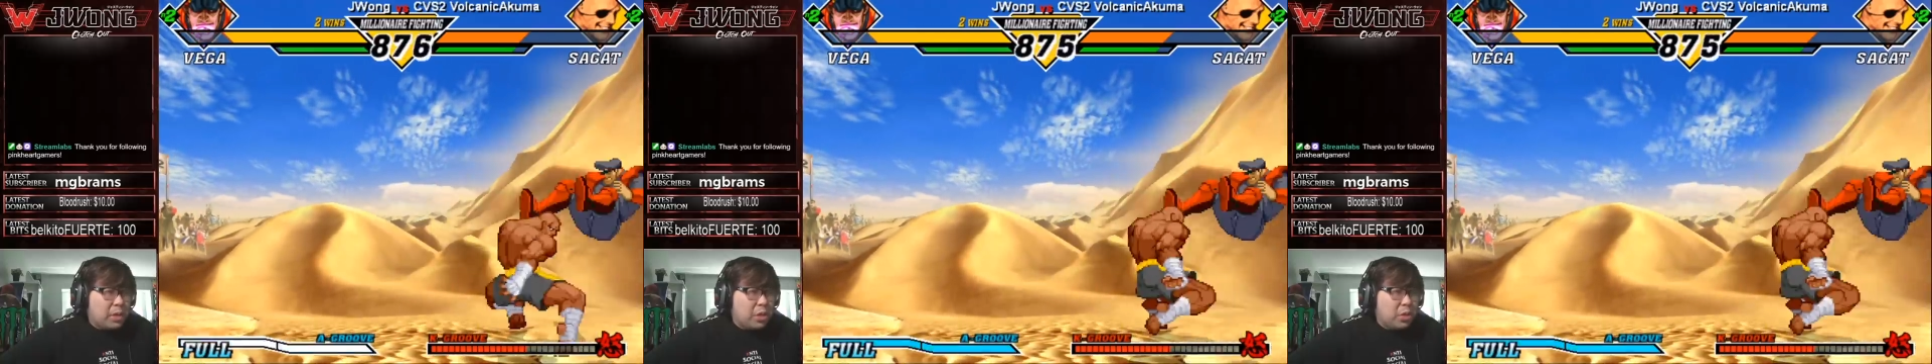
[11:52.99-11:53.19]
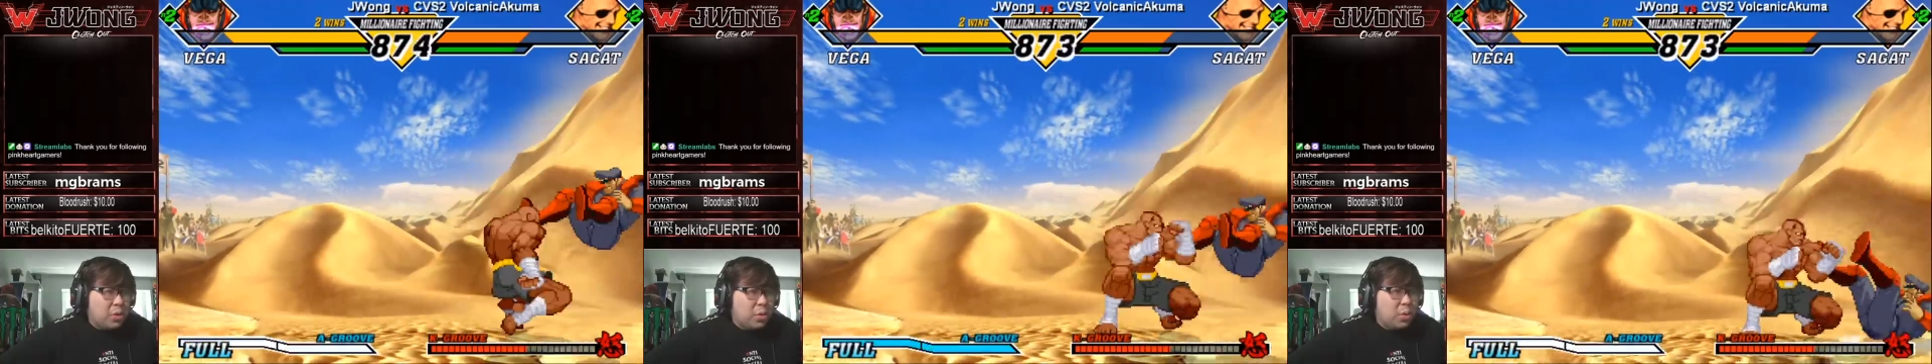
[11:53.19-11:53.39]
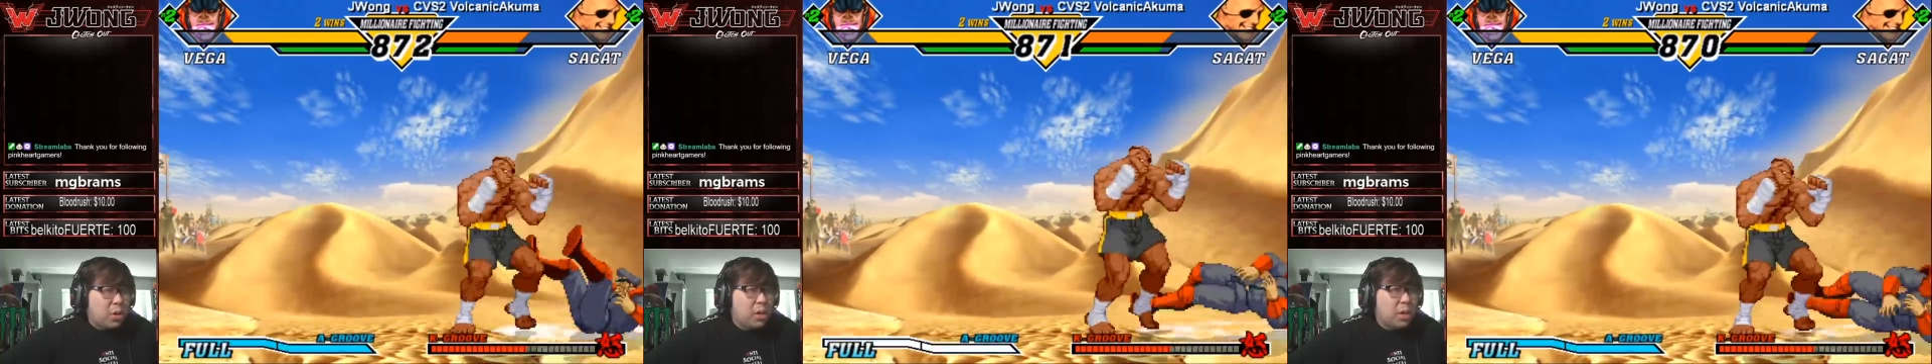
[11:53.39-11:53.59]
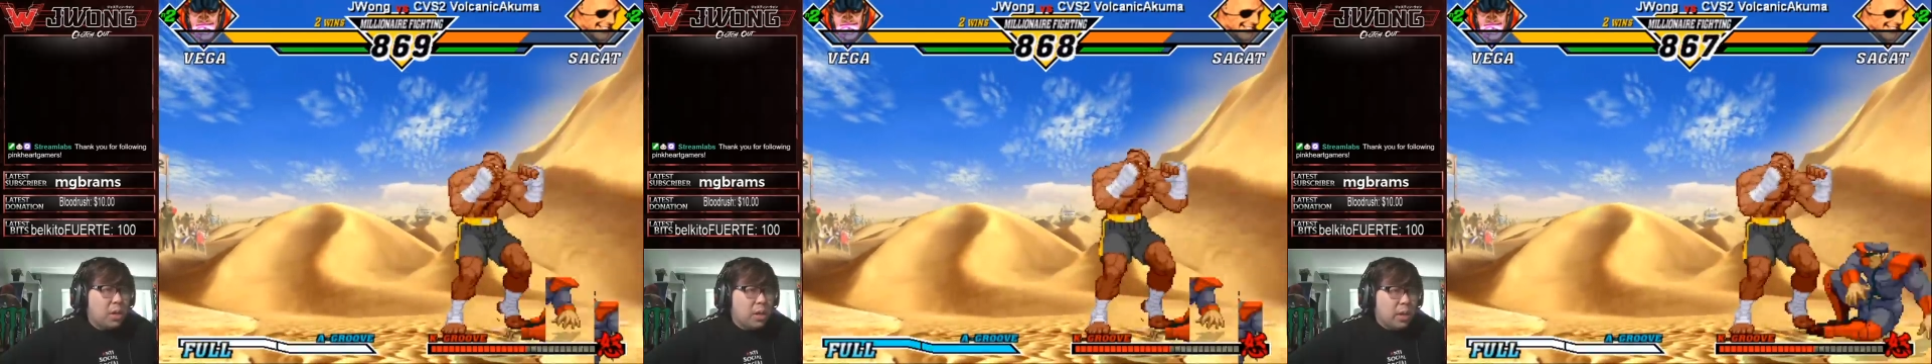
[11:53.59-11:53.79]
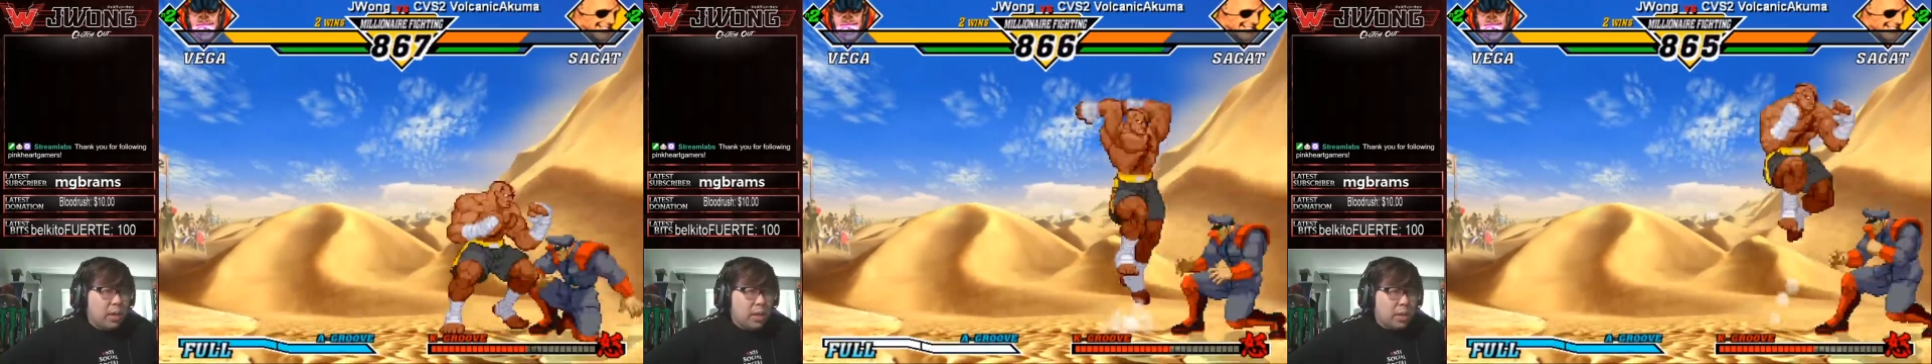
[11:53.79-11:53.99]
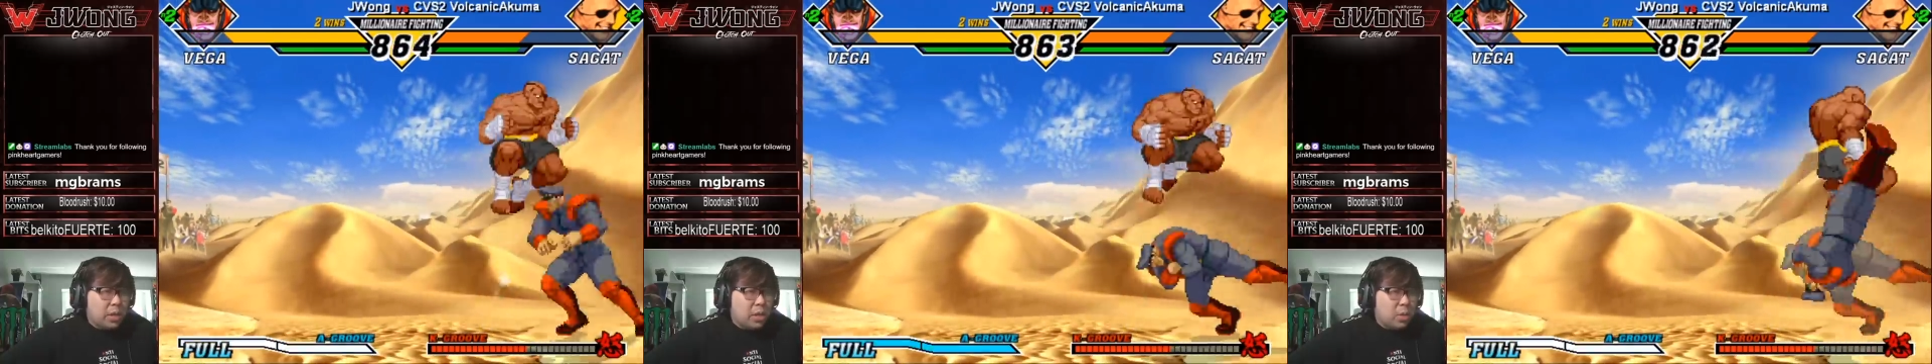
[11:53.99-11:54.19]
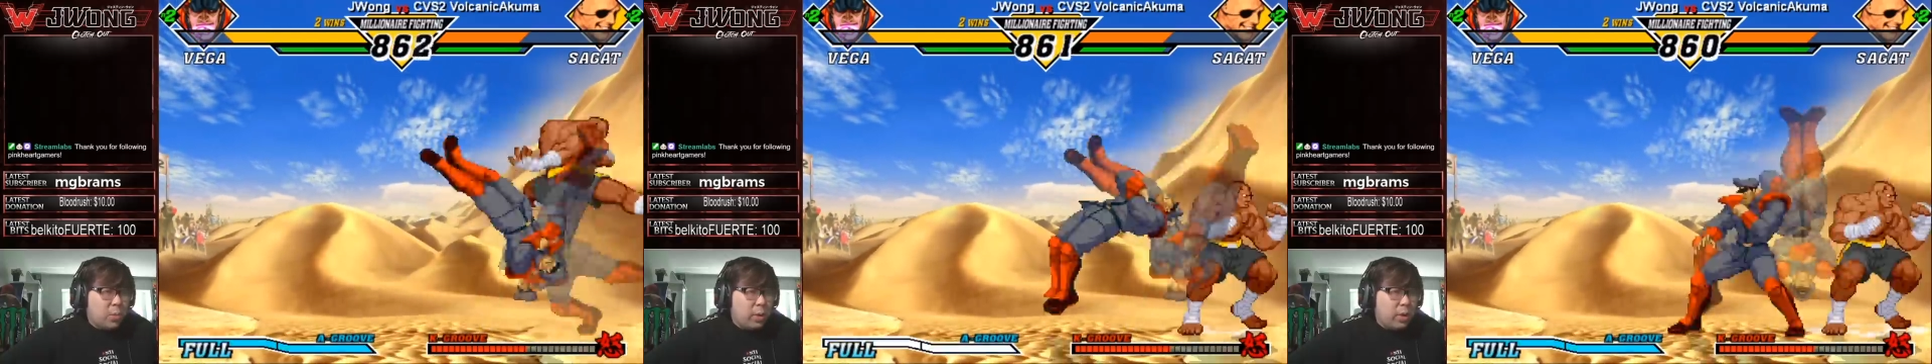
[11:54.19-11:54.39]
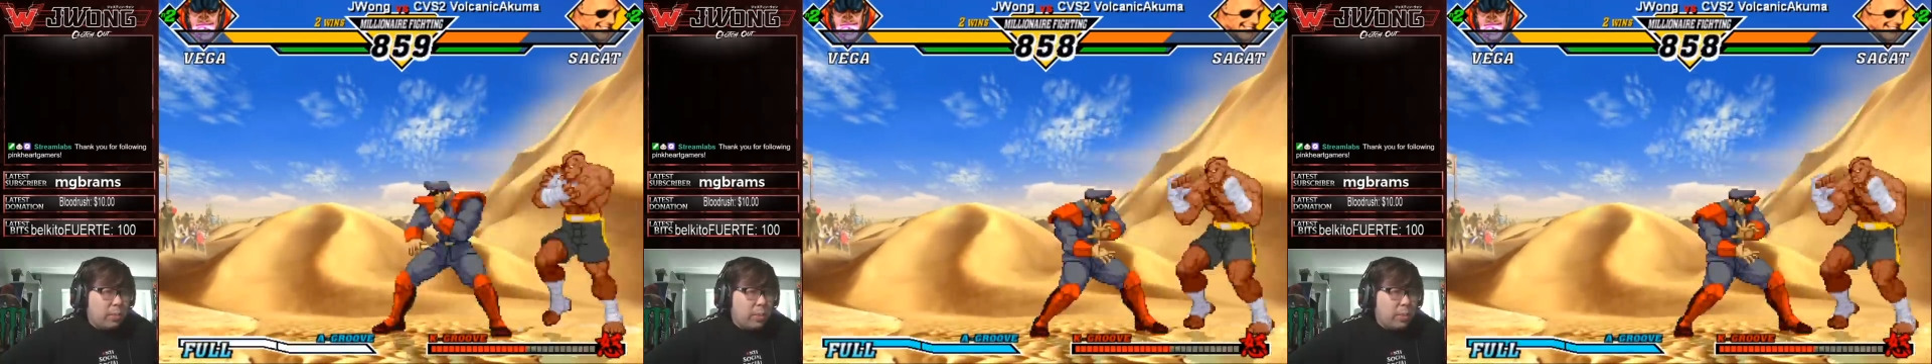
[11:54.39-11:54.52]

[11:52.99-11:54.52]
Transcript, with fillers: to. get sweep.